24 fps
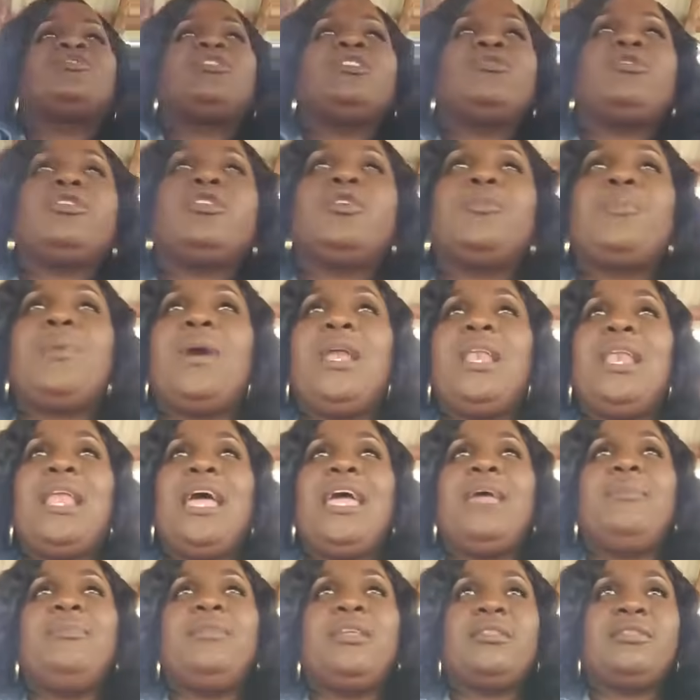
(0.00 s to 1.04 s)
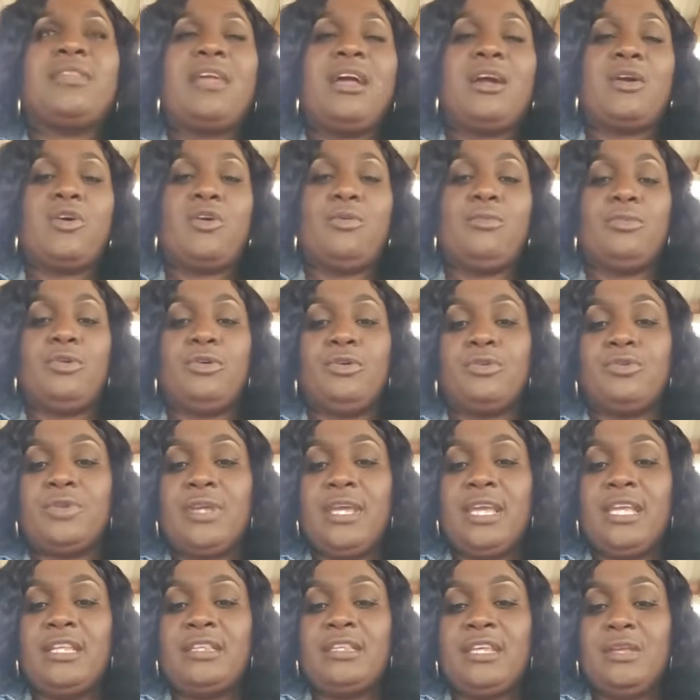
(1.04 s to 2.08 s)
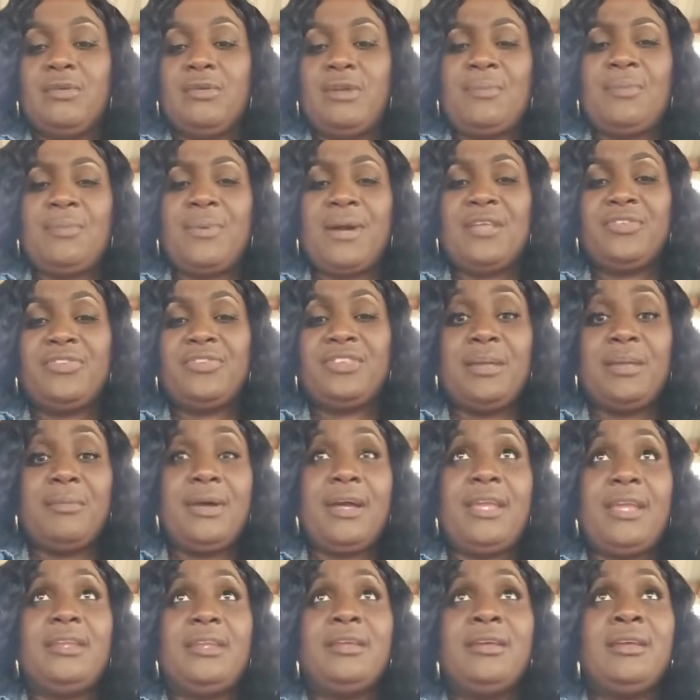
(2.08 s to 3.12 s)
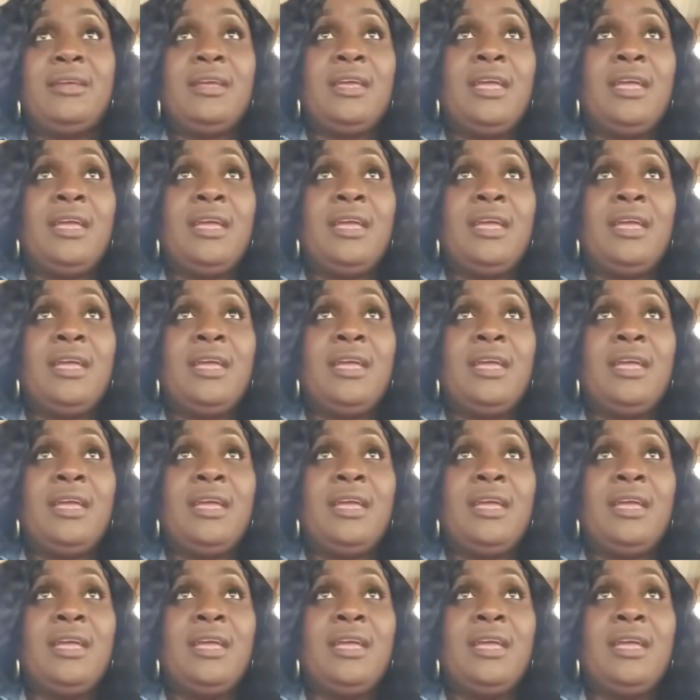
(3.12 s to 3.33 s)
tree up a lime, they say I come down to ATL. I'm pastor man.